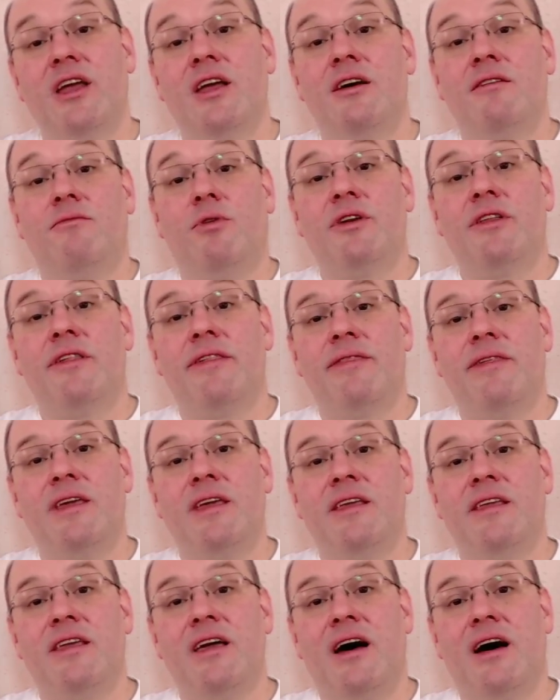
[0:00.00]
One
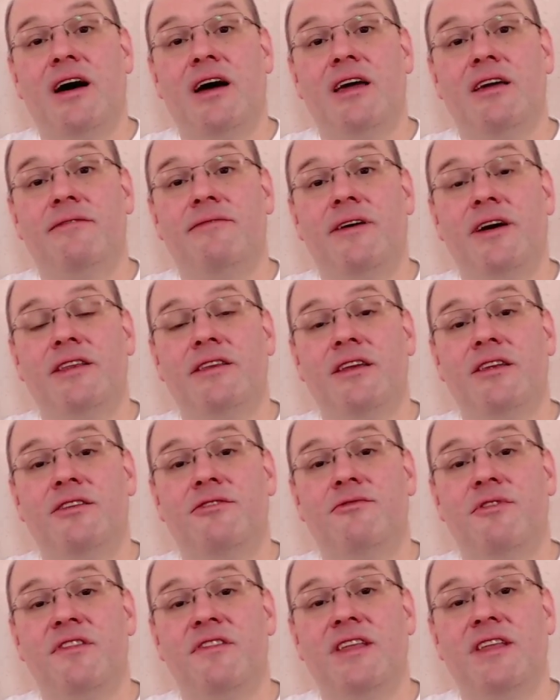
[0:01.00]
thing I find
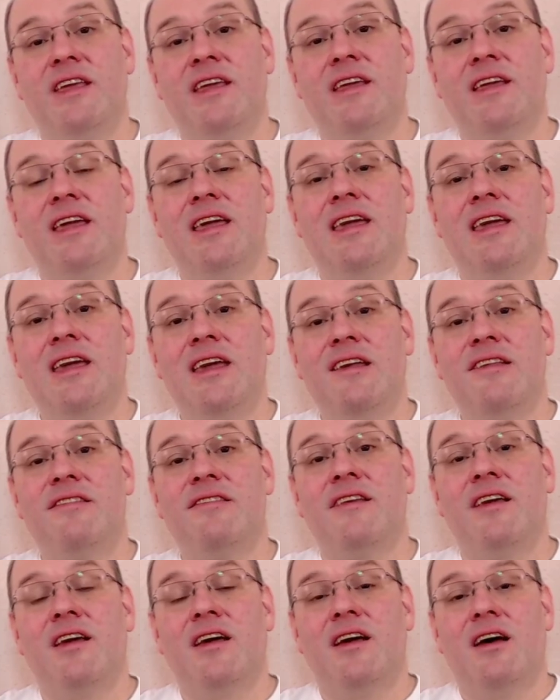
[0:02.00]
interesting
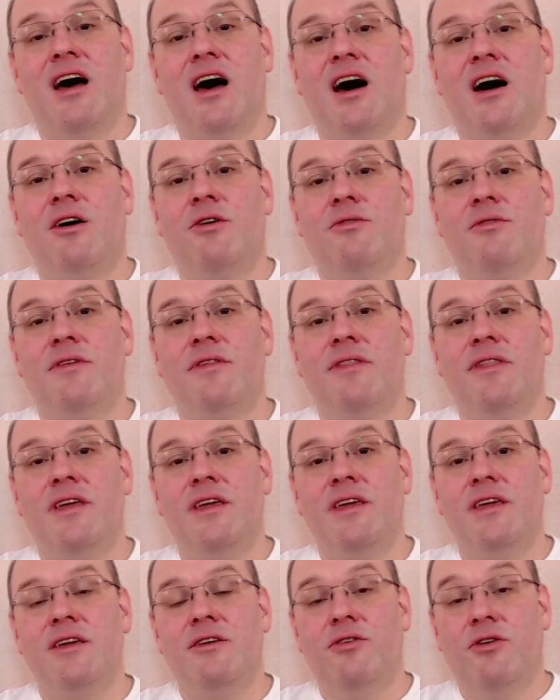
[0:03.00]
is how
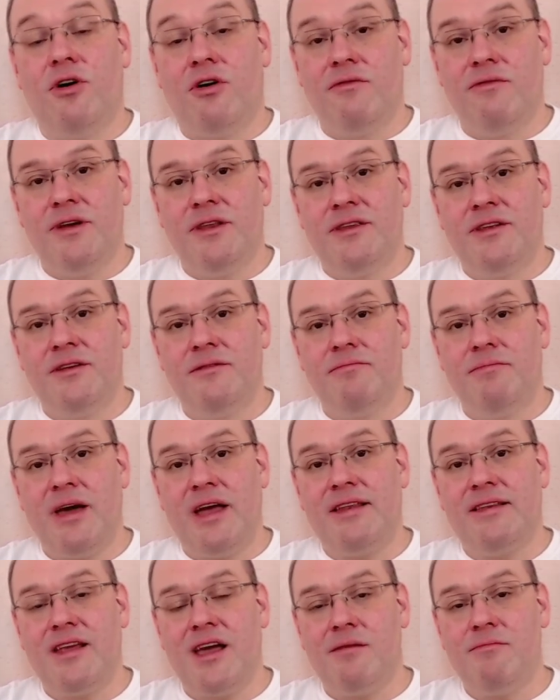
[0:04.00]
the COVID
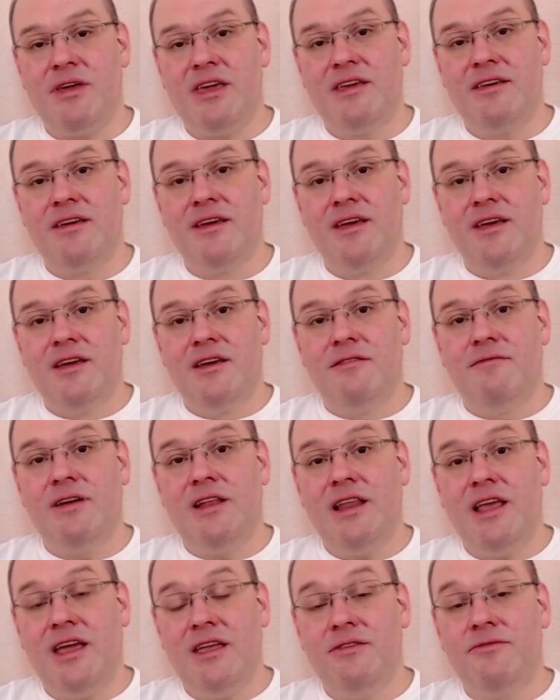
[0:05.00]
pandemic
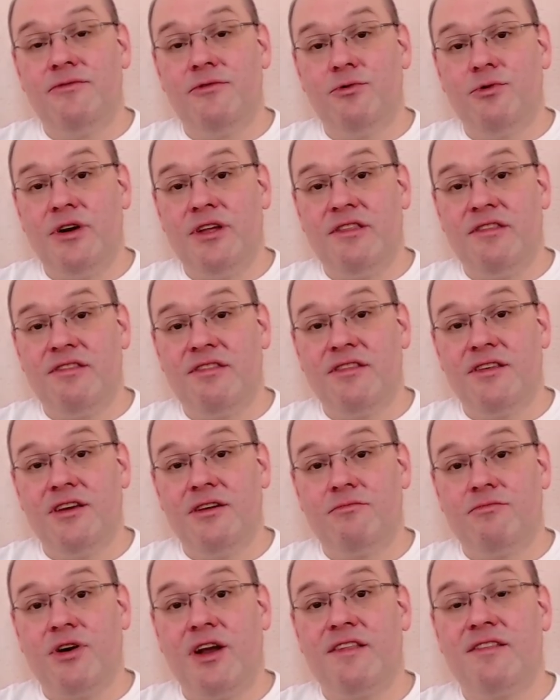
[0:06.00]
will influence
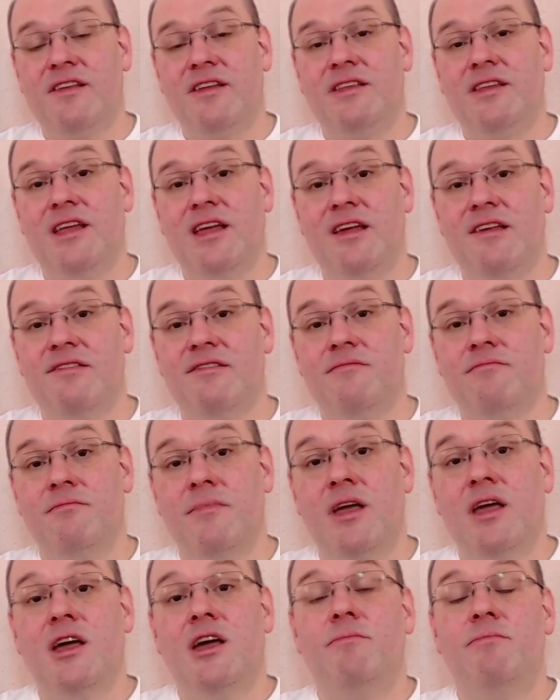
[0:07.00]
presenteeism.
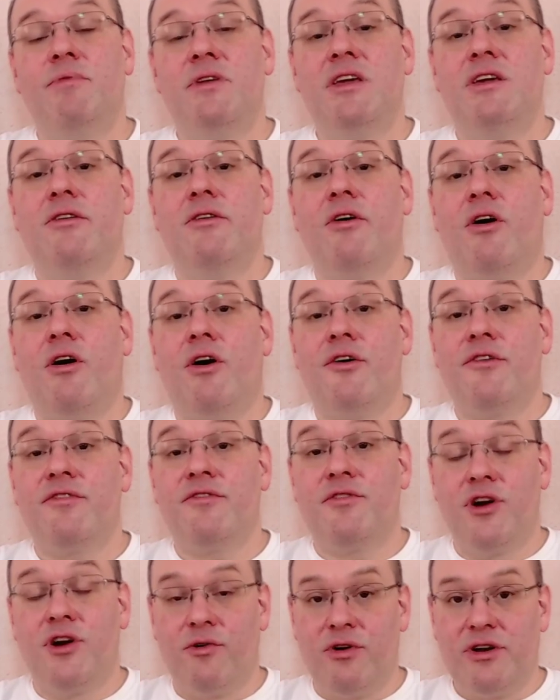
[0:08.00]
Because
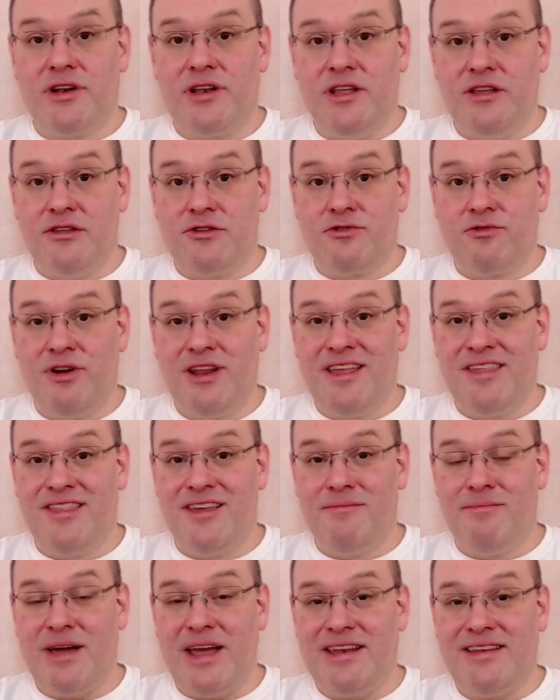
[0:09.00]
currently, during
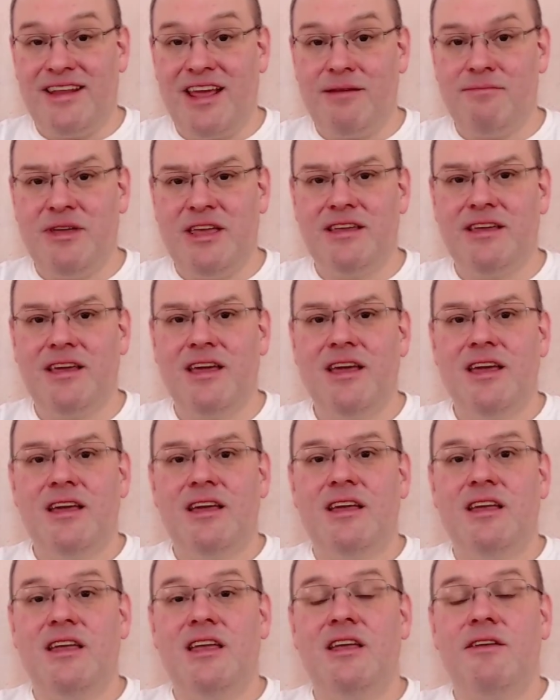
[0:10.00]
the pandemic,
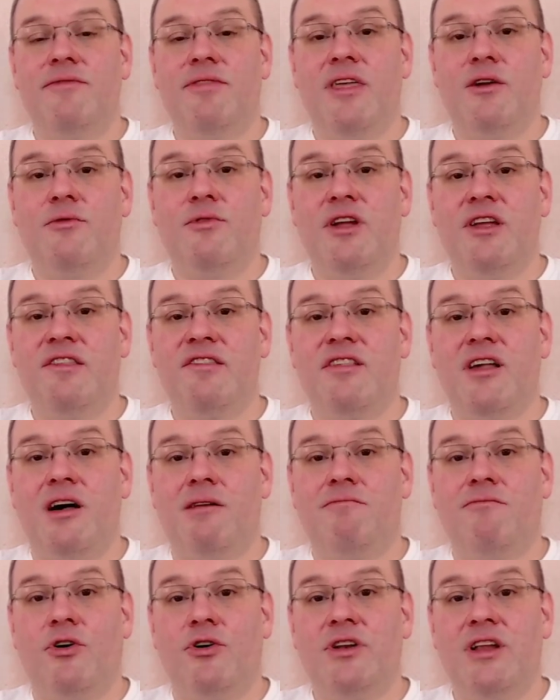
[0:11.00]
if there is
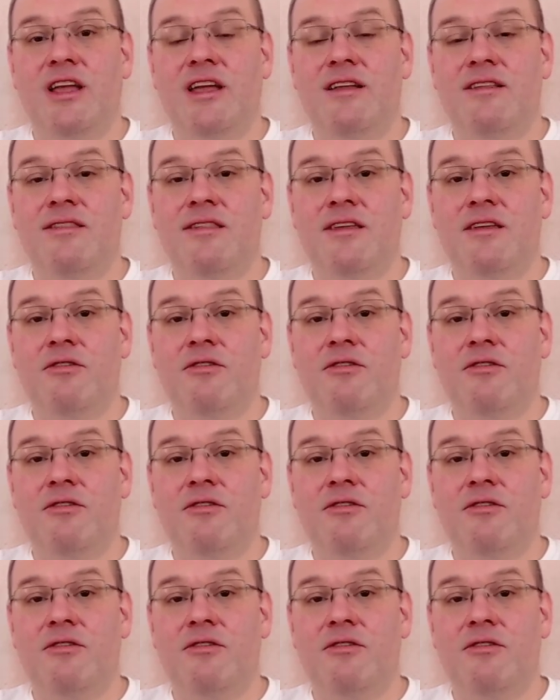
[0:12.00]
someone in the